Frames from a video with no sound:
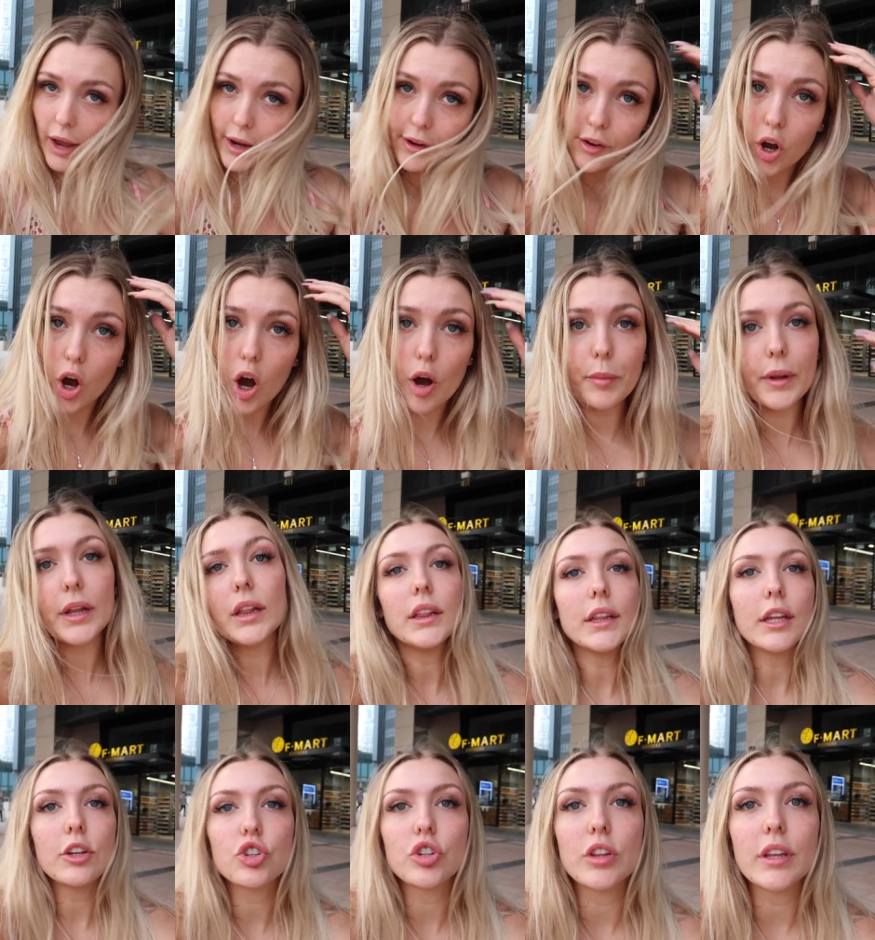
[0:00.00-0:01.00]
And Kami
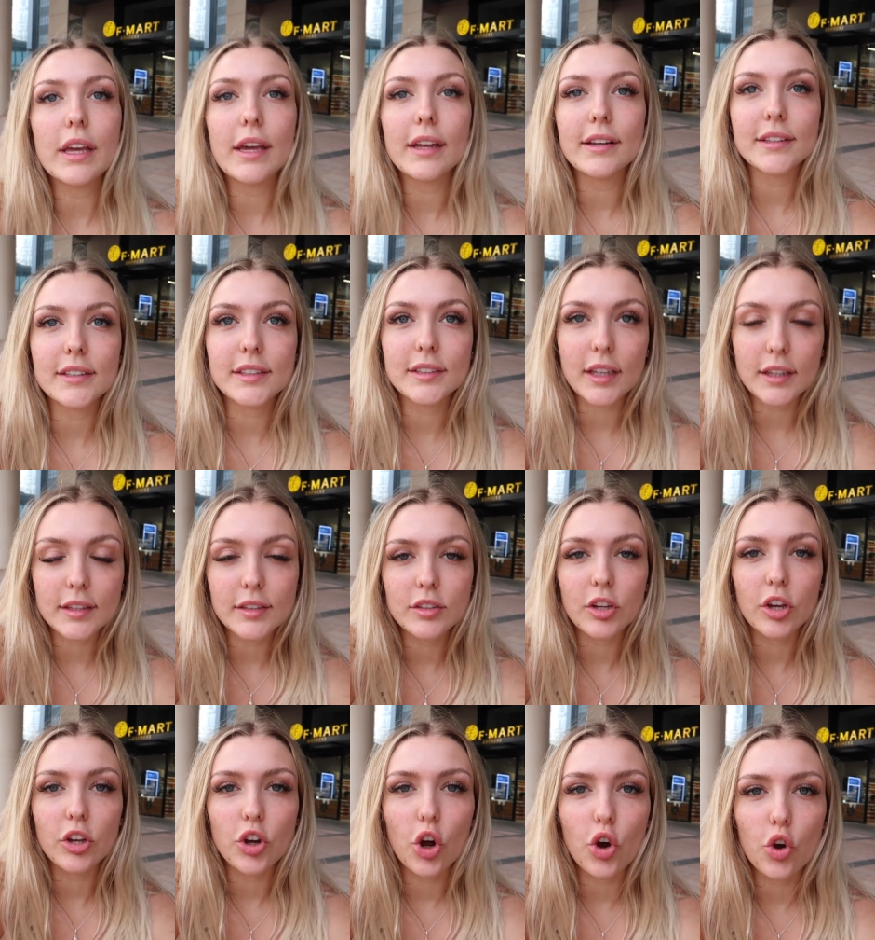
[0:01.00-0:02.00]
literally
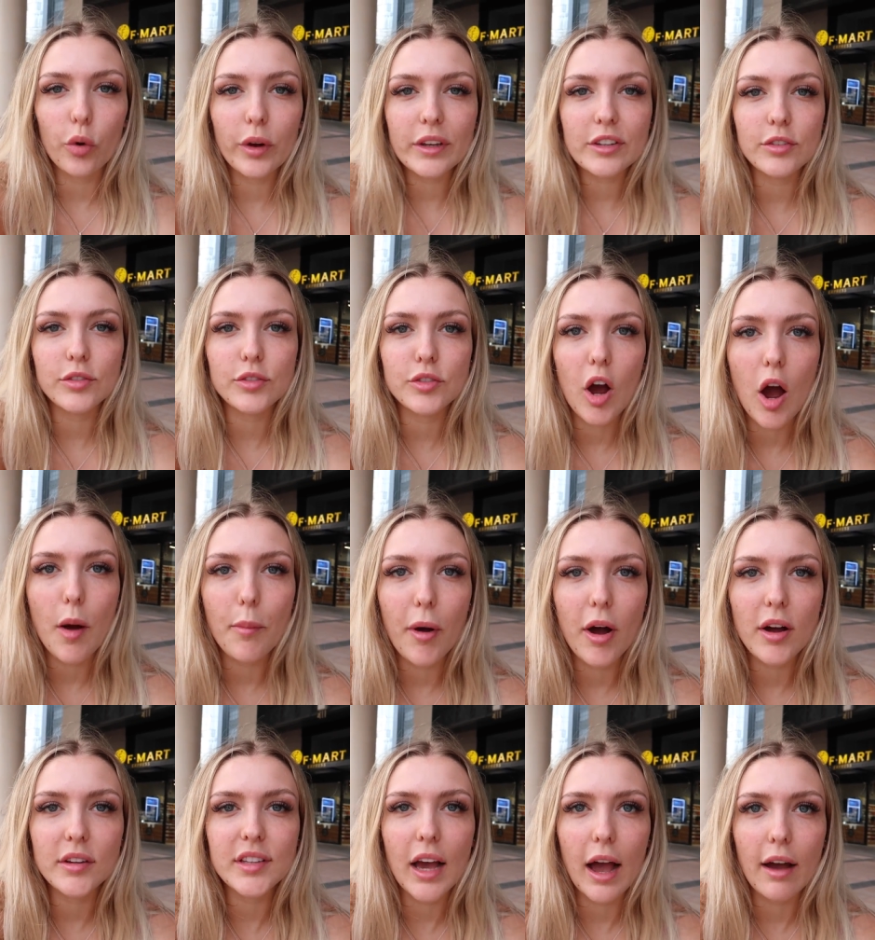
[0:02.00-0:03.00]
insisted on going to
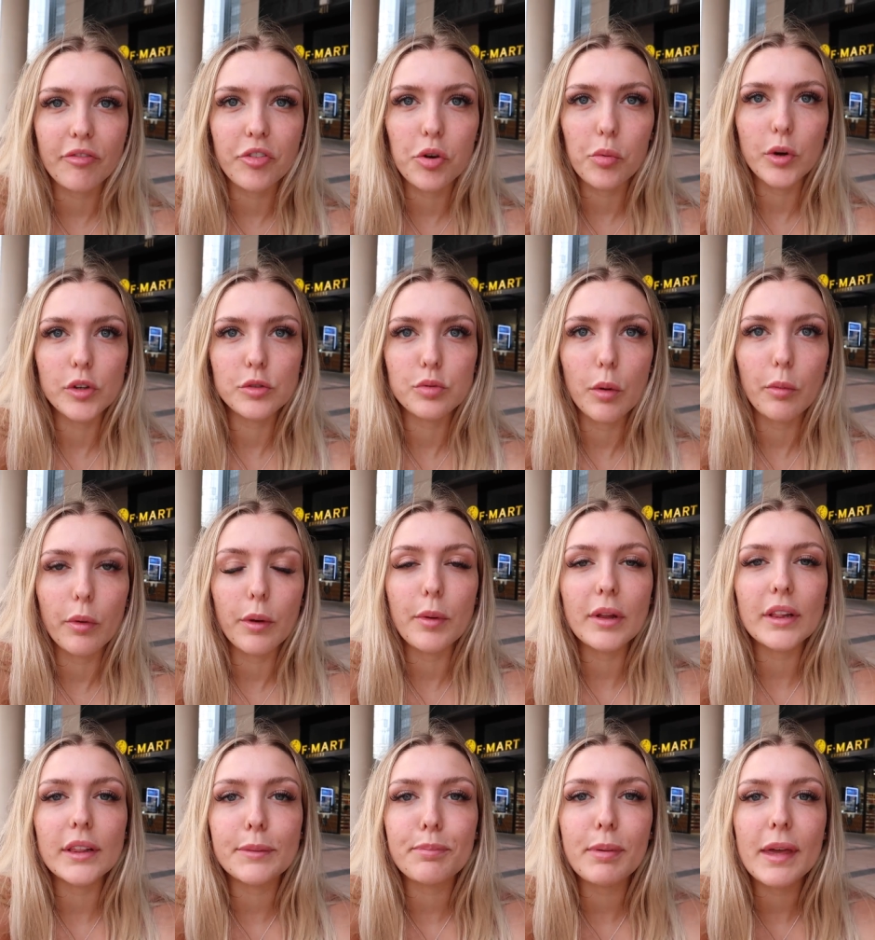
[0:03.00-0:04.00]
Starbucks afterwards when we
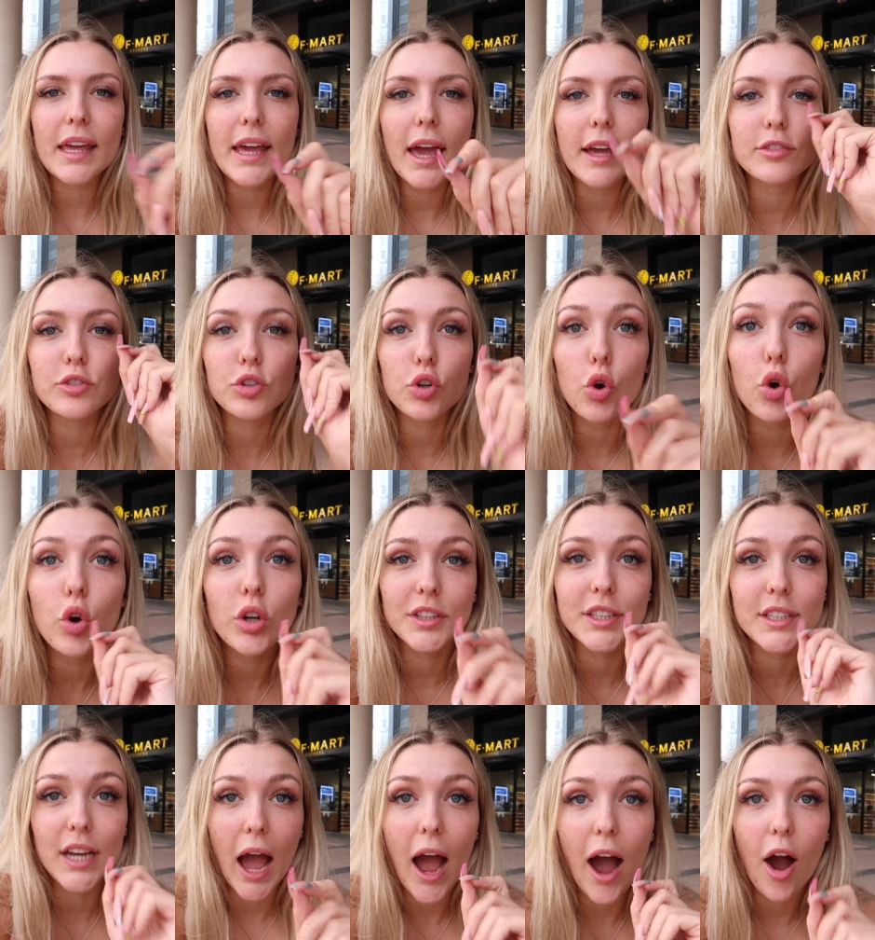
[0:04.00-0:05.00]
were being
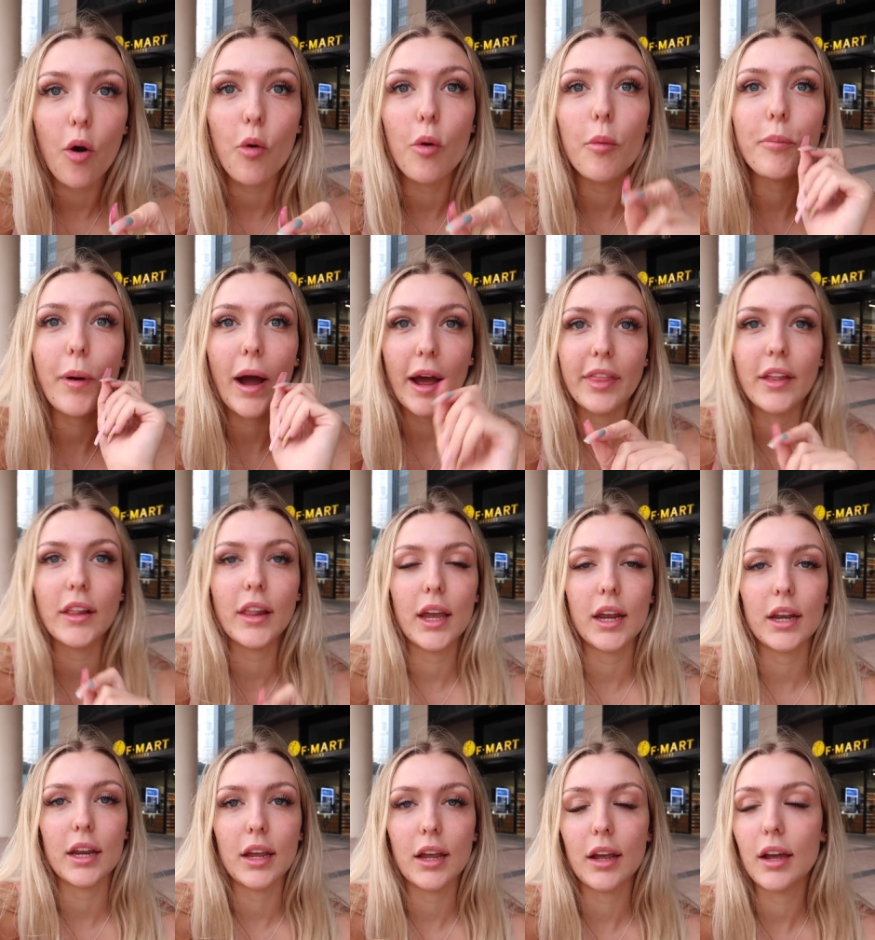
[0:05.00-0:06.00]
escorted out by the
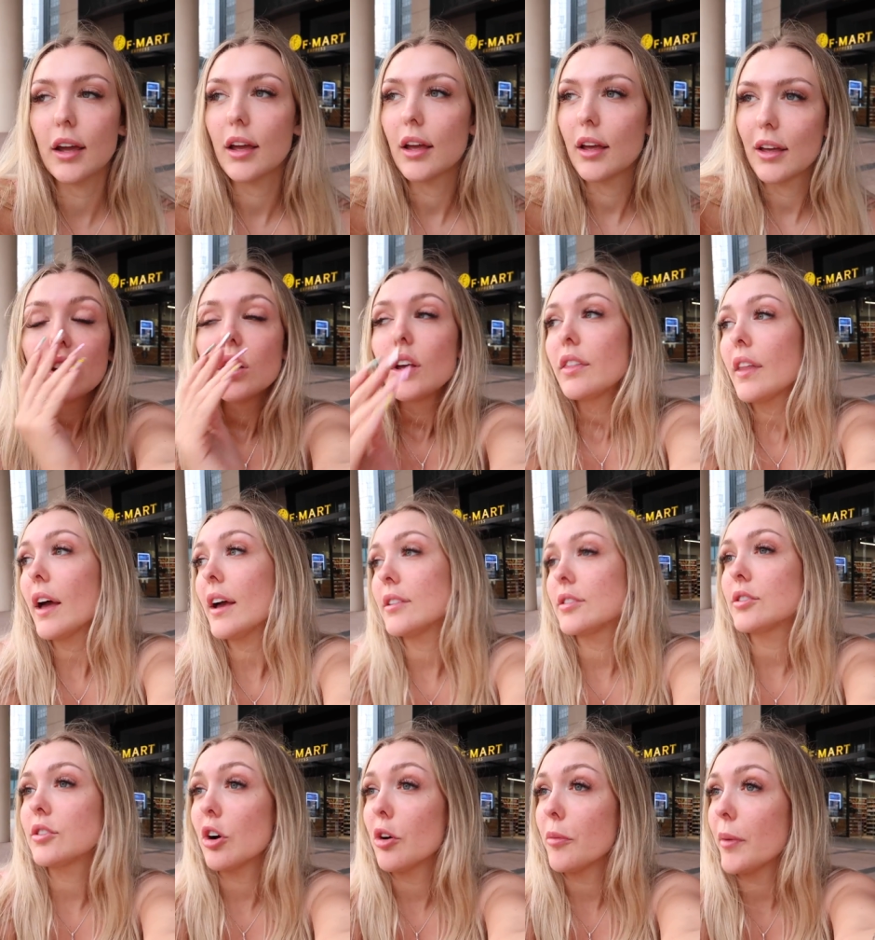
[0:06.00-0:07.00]
lady. That
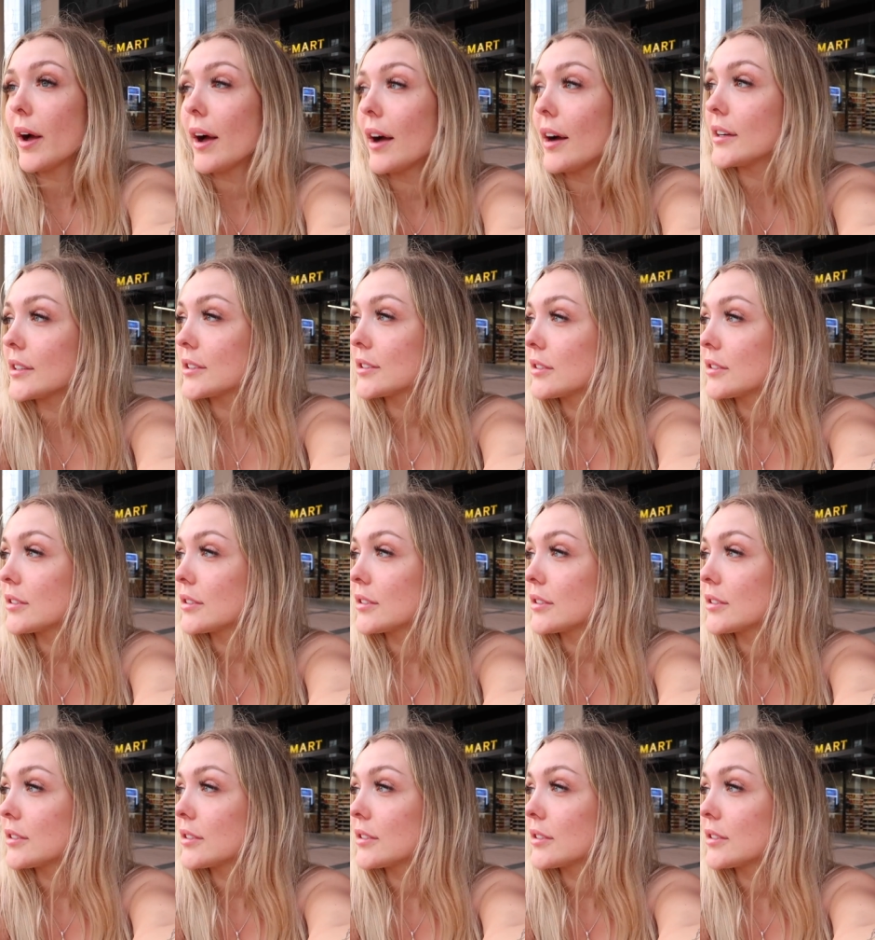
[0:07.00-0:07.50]
is so bad.